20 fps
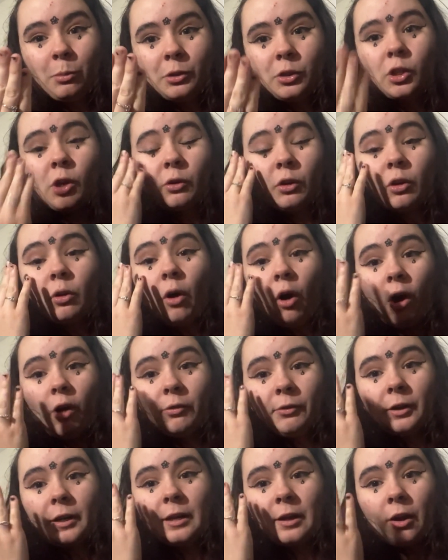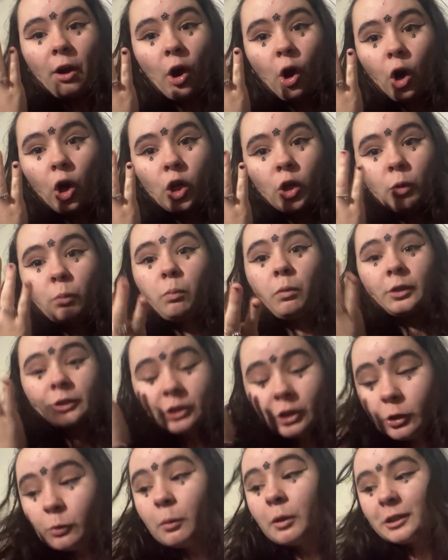So you already are
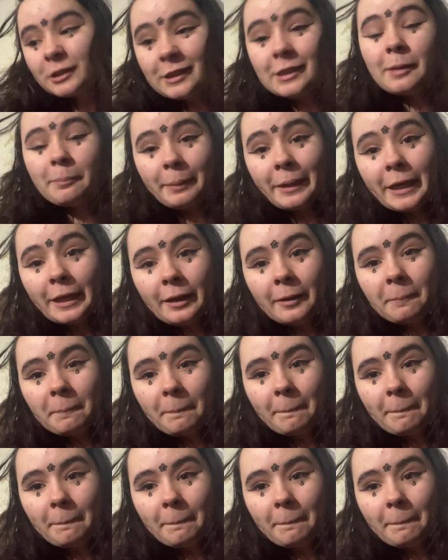what you want to be